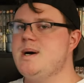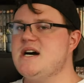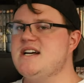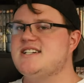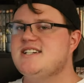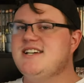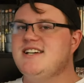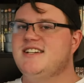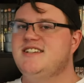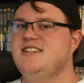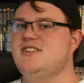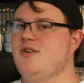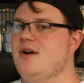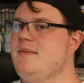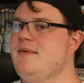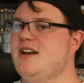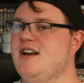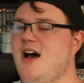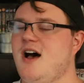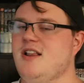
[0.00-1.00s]
but
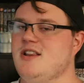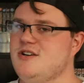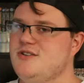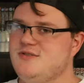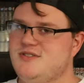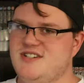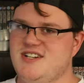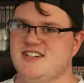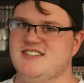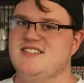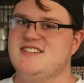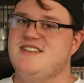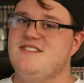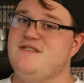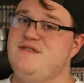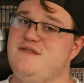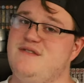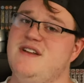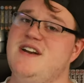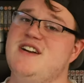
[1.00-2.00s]
D.Gray-Man Hollow
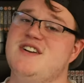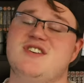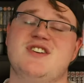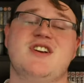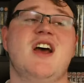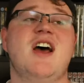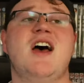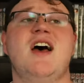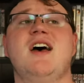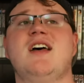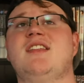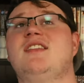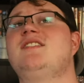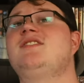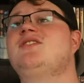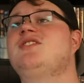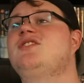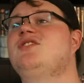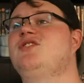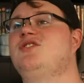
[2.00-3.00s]
doesn't finish the
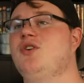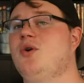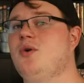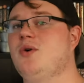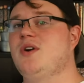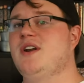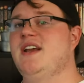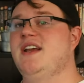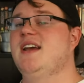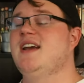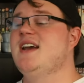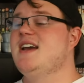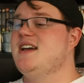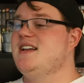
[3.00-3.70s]
story.